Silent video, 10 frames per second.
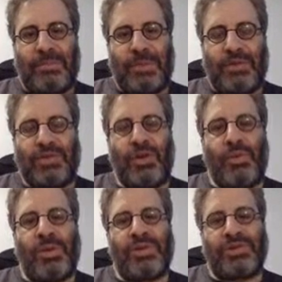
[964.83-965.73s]
So
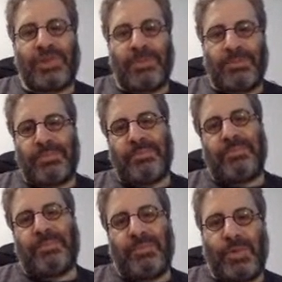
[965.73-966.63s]
what are some
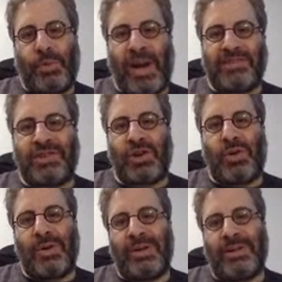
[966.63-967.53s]
ways to
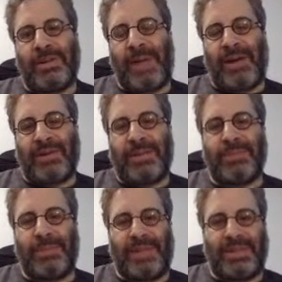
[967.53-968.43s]
going about
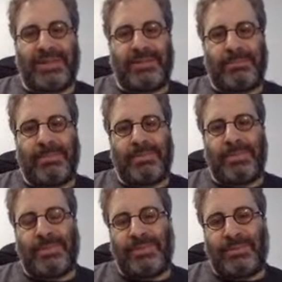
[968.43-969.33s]
implementing,
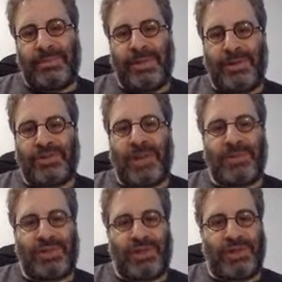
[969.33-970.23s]
you know,
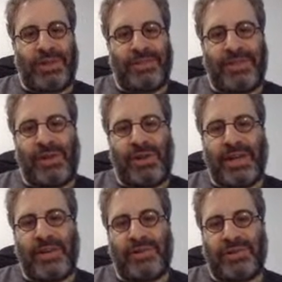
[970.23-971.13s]
cybersecurity in VR
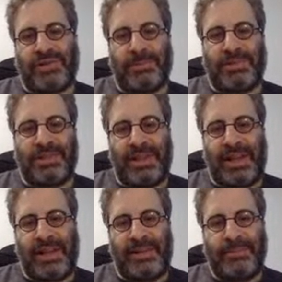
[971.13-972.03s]
and AR systems
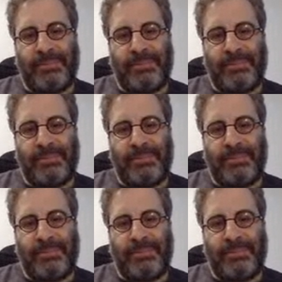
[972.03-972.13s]
today?